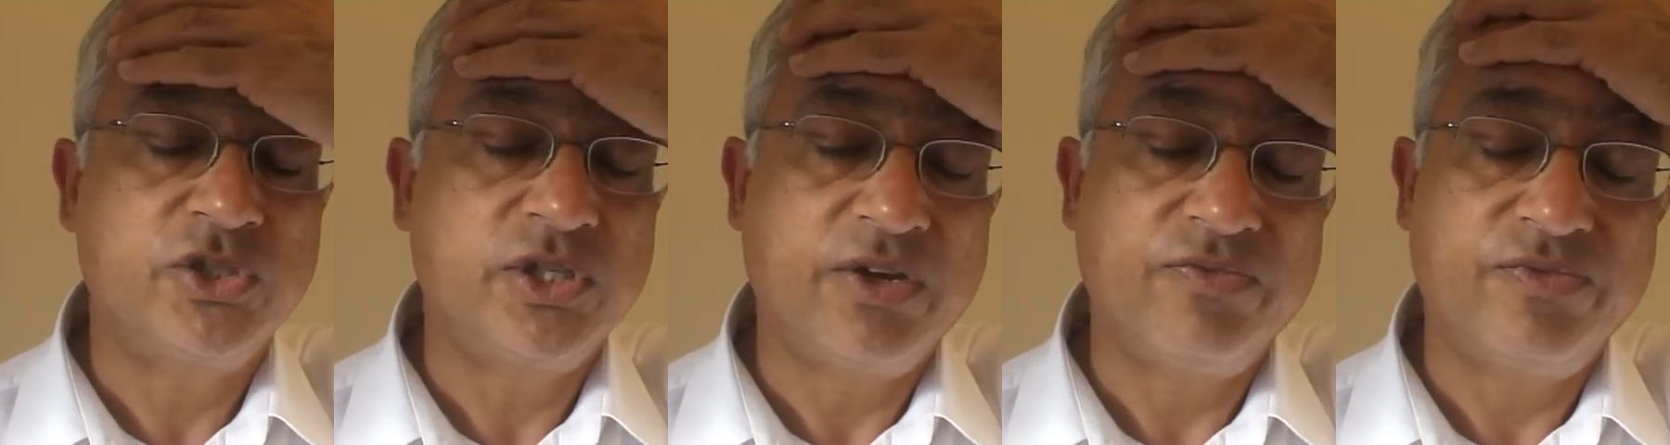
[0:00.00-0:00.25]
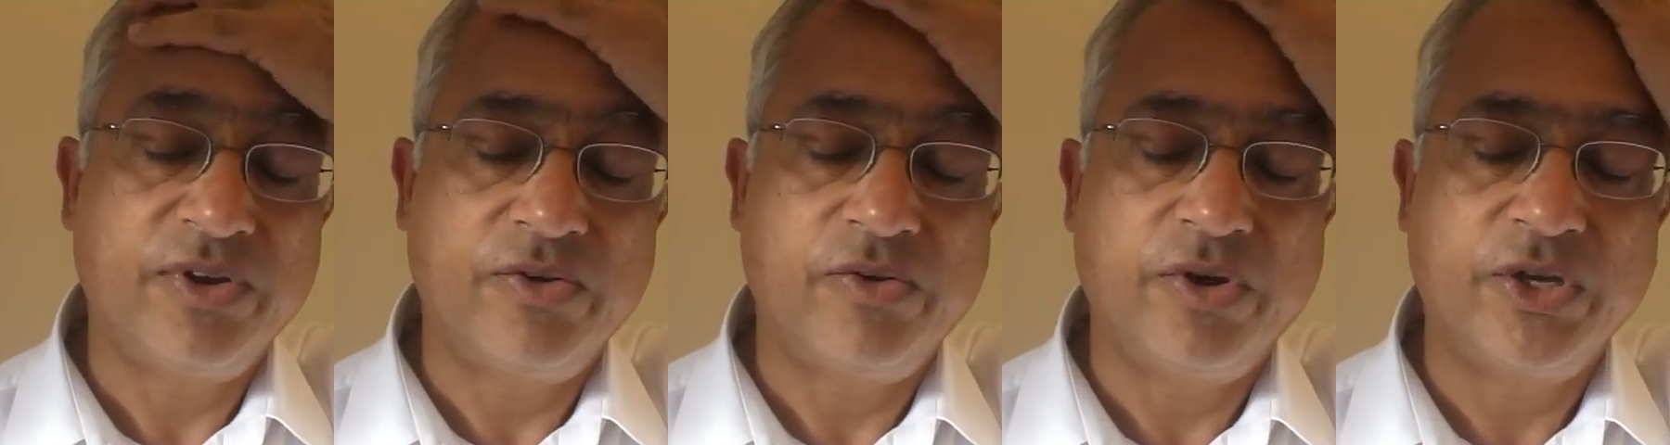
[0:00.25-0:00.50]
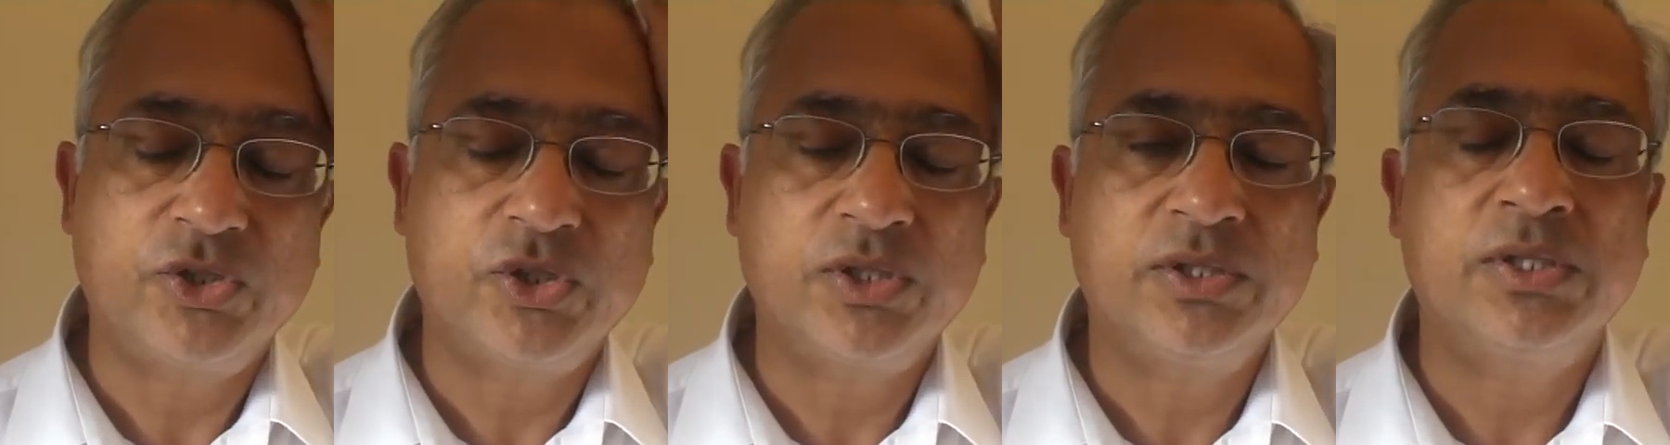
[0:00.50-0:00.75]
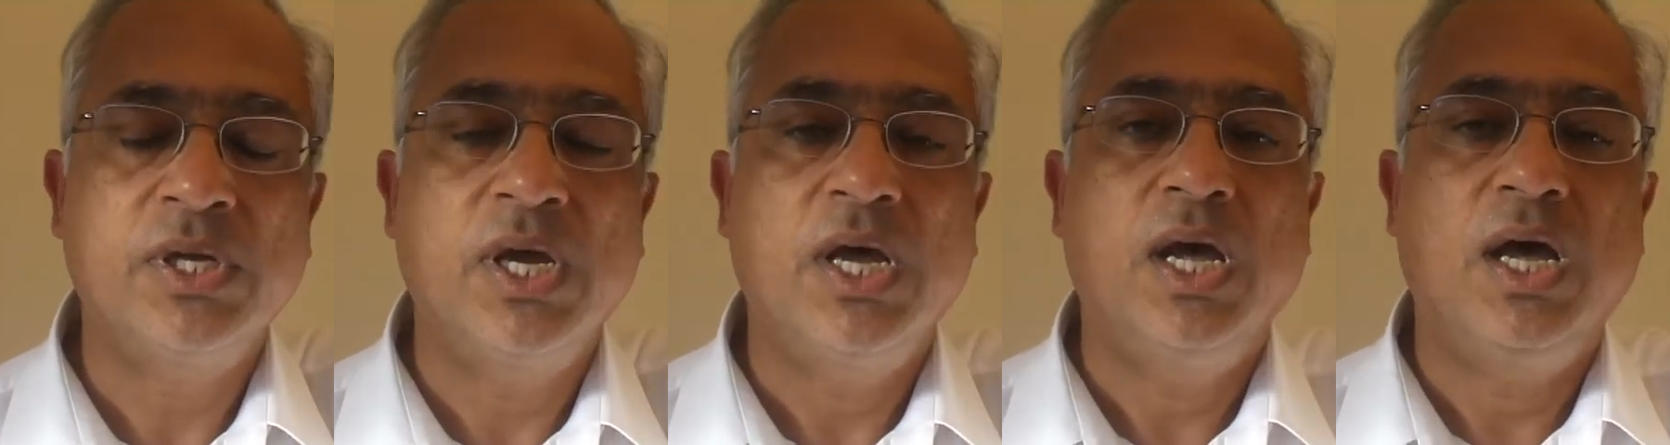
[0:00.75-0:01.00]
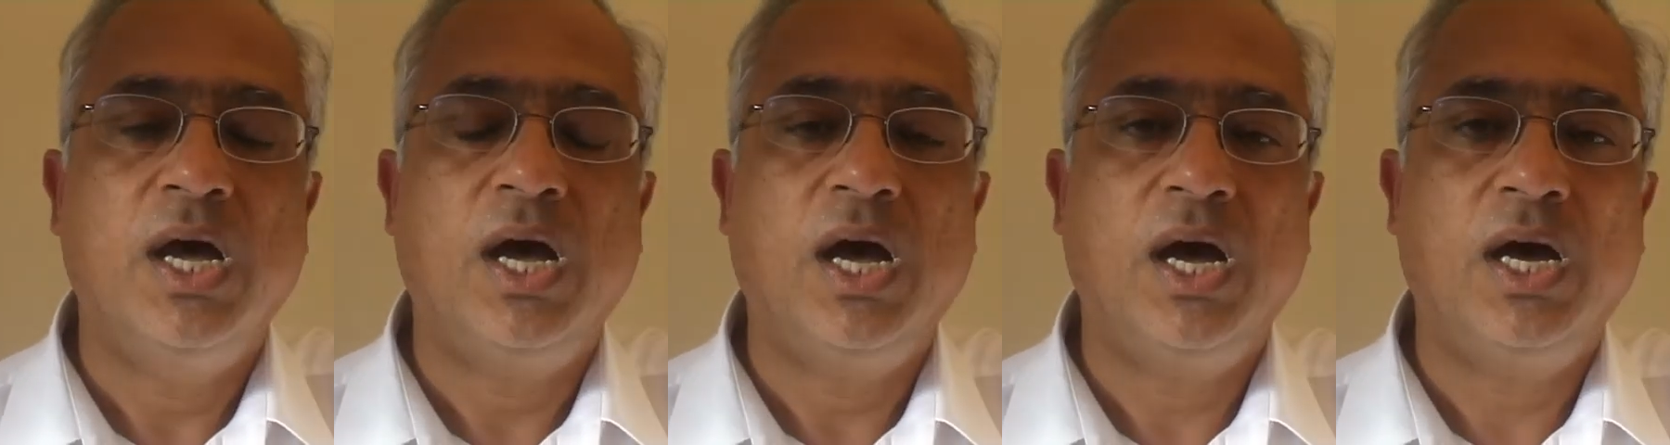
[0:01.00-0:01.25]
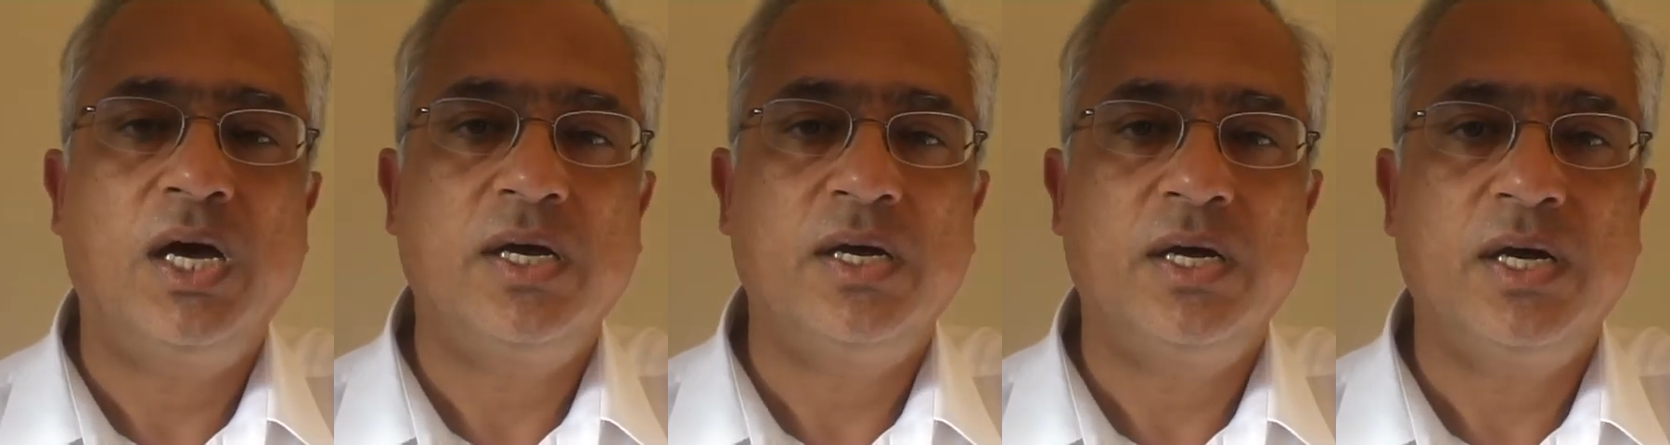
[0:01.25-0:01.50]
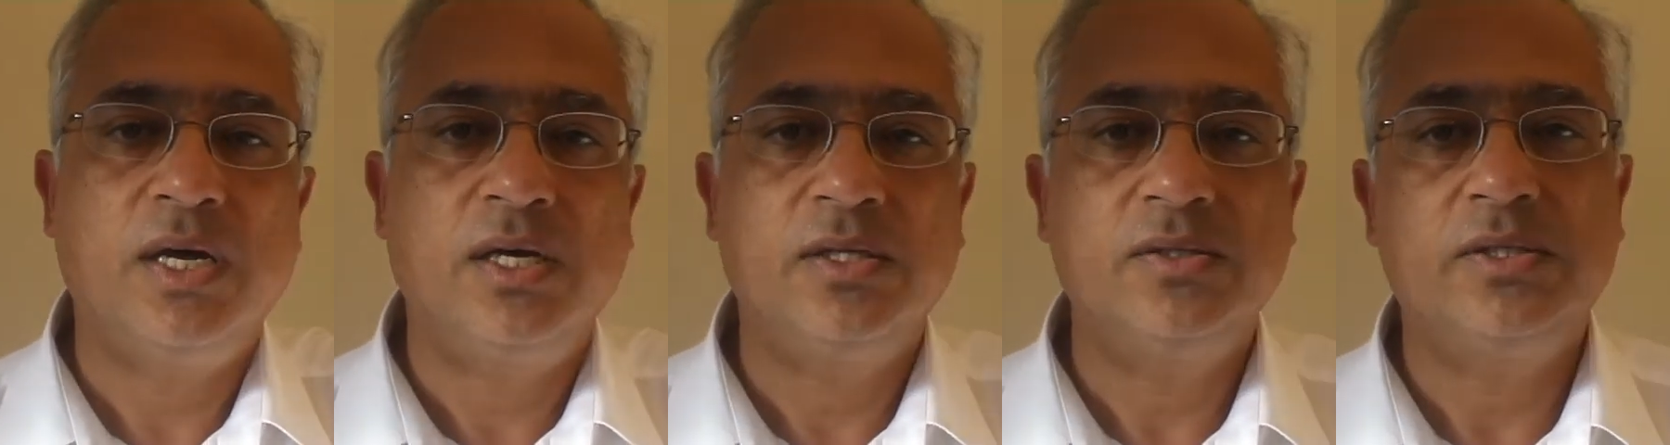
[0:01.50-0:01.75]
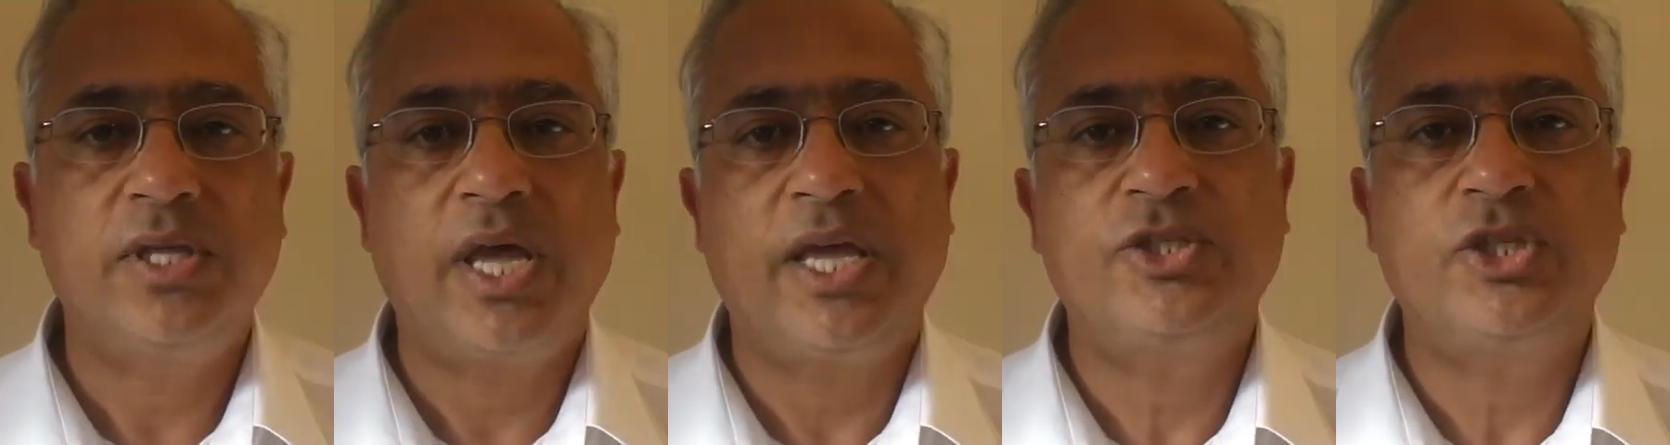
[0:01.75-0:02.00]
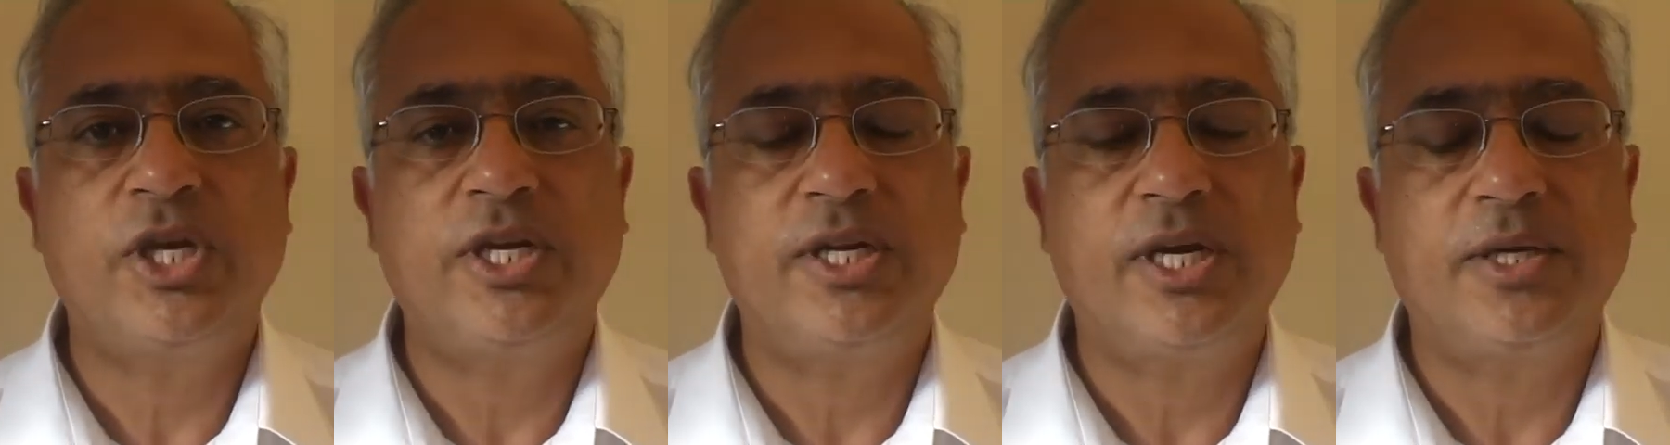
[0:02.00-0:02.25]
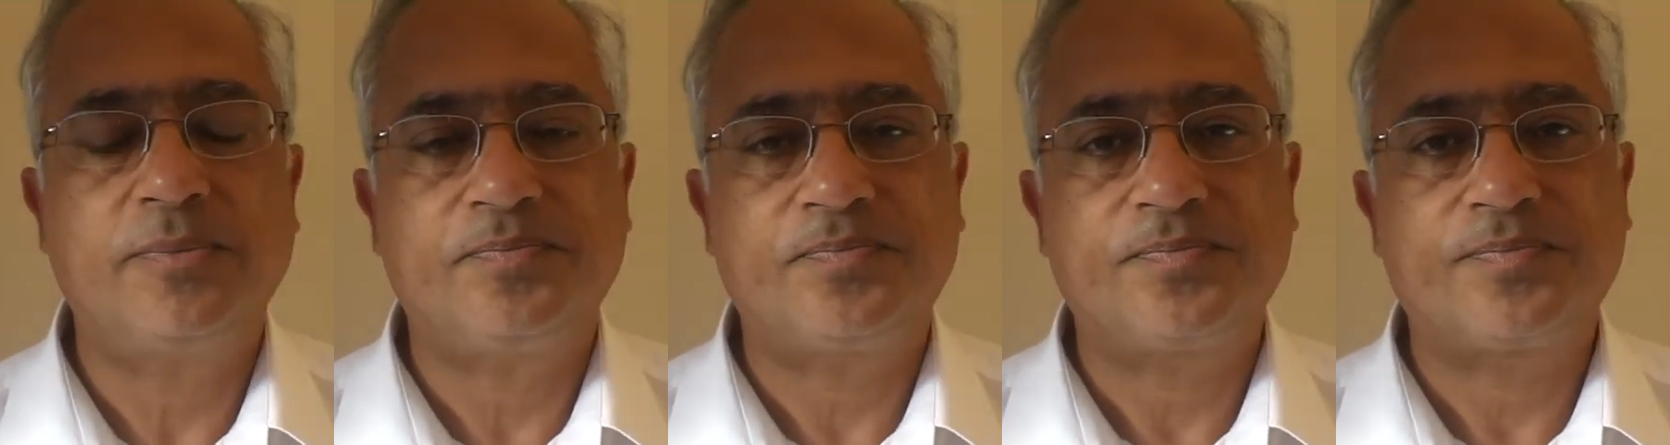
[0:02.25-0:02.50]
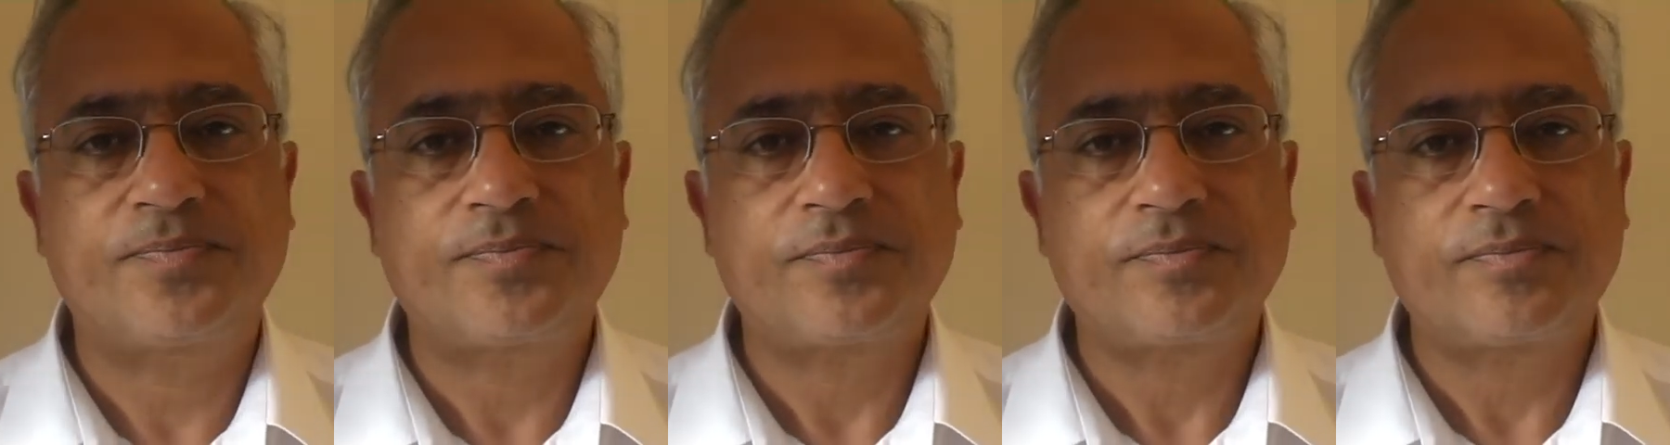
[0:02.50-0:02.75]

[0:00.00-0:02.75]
India Federation, the agenda.